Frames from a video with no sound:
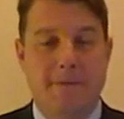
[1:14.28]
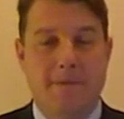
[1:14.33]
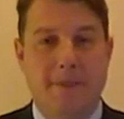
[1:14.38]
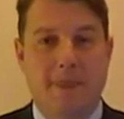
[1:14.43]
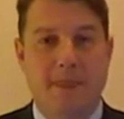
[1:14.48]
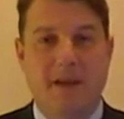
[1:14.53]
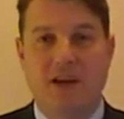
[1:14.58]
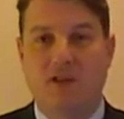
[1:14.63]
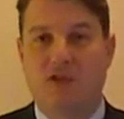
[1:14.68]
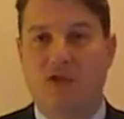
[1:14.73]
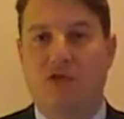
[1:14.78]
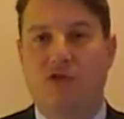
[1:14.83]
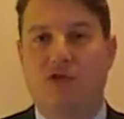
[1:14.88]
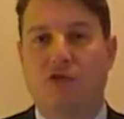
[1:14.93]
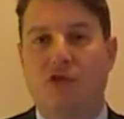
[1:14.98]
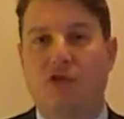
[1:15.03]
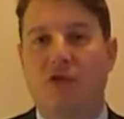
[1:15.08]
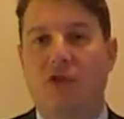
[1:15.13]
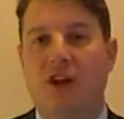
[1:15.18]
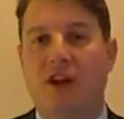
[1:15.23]
Yes, it's
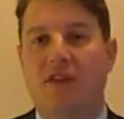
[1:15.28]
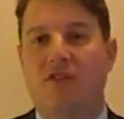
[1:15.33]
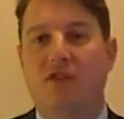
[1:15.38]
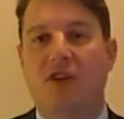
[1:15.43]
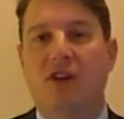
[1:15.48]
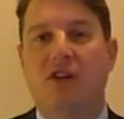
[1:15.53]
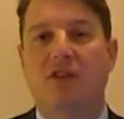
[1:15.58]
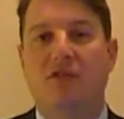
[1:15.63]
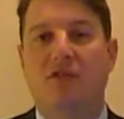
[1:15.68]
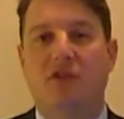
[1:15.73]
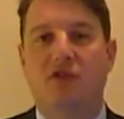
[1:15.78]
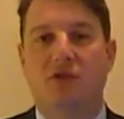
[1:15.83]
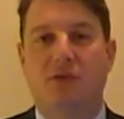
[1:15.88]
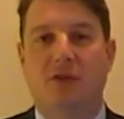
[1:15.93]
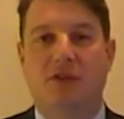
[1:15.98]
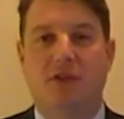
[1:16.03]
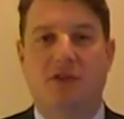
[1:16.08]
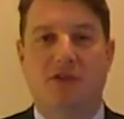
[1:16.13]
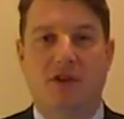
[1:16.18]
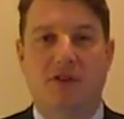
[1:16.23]
true that every
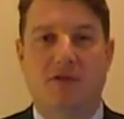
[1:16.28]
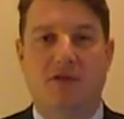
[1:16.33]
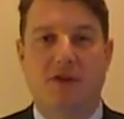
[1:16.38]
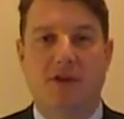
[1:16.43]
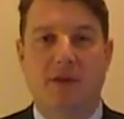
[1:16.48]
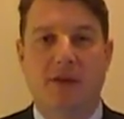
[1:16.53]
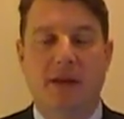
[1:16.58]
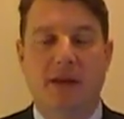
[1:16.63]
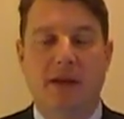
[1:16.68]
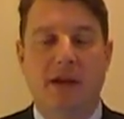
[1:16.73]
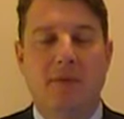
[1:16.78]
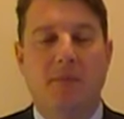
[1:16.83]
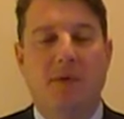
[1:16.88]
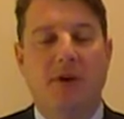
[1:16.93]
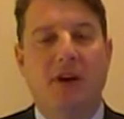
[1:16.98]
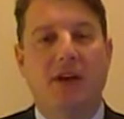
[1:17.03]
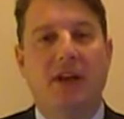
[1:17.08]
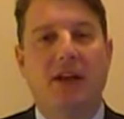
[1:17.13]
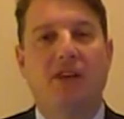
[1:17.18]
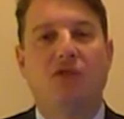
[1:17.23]
individual is different, but
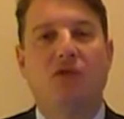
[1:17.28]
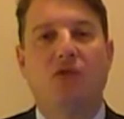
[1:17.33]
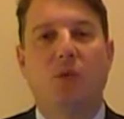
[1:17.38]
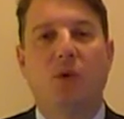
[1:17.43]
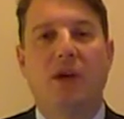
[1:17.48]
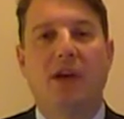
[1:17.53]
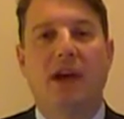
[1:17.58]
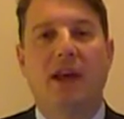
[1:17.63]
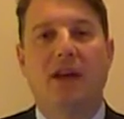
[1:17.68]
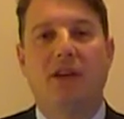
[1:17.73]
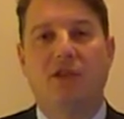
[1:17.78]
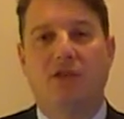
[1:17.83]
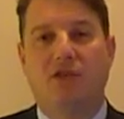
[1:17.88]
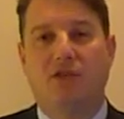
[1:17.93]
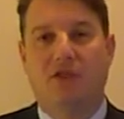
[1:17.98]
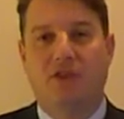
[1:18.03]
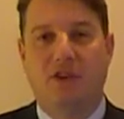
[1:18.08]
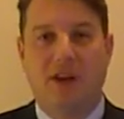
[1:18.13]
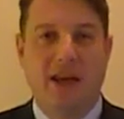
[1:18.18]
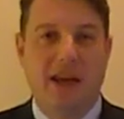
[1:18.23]
unless we
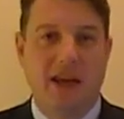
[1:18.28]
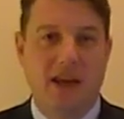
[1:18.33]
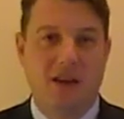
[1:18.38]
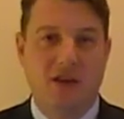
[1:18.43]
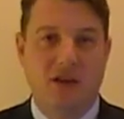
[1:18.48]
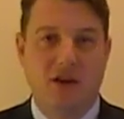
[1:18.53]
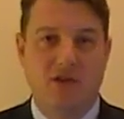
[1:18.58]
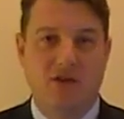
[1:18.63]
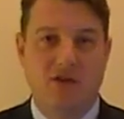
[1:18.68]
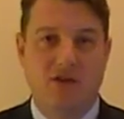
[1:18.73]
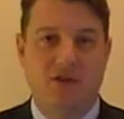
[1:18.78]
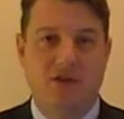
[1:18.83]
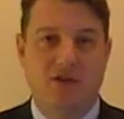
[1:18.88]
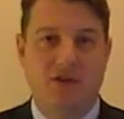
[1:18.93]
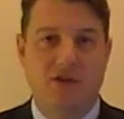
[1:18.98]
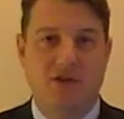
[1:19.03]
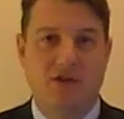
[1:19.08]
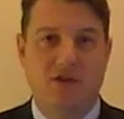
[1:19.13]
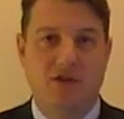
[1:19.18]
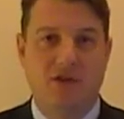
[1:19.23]
understand those
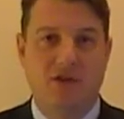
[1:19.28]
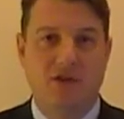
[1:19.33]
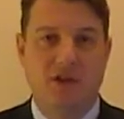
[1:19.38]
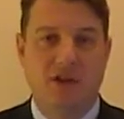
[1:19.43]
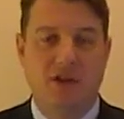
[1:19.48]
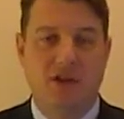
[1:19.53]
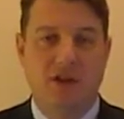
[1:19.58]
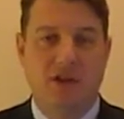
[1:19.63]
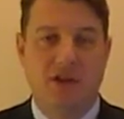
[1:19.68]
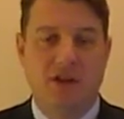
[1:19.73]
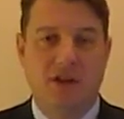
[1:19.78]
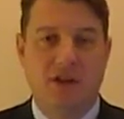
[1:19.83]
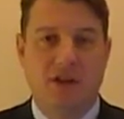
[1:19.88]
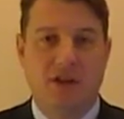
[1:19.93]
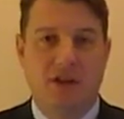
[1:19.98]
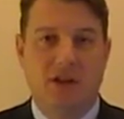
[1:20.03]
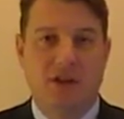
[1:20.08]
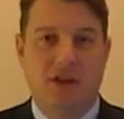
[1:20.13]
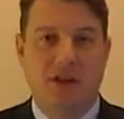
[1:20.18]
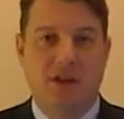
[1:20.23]
differences,
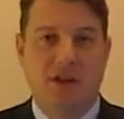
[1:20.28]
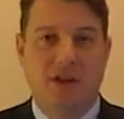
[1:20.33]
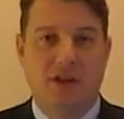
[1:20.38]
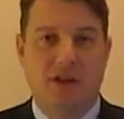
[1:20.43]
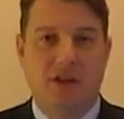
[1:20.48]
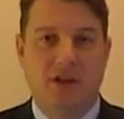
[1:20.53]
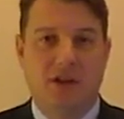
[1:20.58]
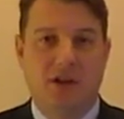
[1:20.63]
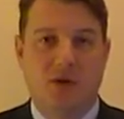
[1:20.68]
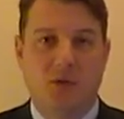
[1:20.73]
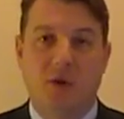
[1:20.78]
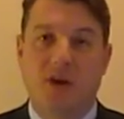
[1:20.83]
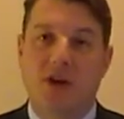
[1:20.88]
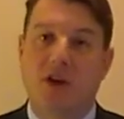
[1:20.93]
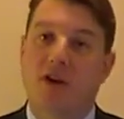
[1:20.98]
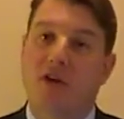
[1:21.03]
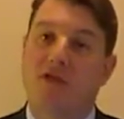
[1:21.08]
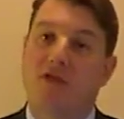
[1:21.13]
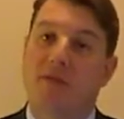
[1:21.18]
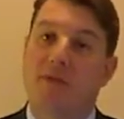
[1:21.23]
we
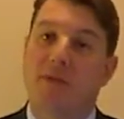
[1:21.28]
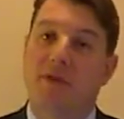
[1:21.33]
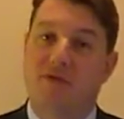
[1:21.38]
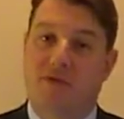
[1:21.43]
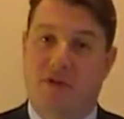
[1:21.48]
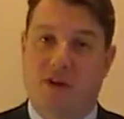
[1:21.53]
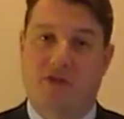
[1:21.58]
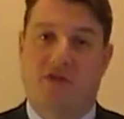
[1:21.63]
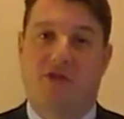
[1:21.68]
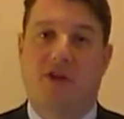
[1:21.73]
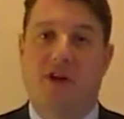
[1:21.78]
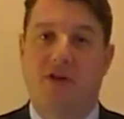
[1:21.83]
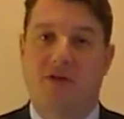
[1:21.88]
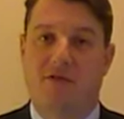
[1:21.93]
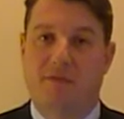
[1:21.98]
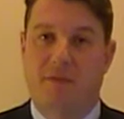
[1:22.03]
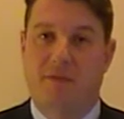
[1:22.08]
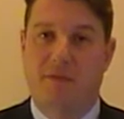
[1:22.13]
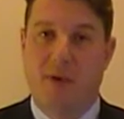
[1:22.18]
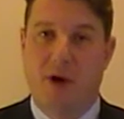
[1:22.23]
can often be
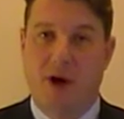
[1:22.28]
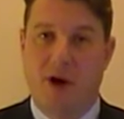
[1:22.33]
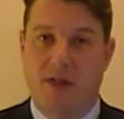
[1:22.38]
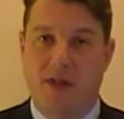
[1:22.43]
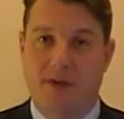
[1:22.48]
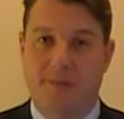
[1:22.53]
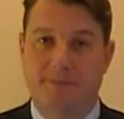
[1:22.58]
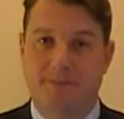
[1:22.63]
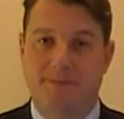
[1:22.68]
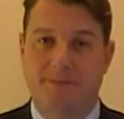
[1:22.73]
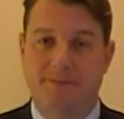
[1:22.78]
frustrated by them.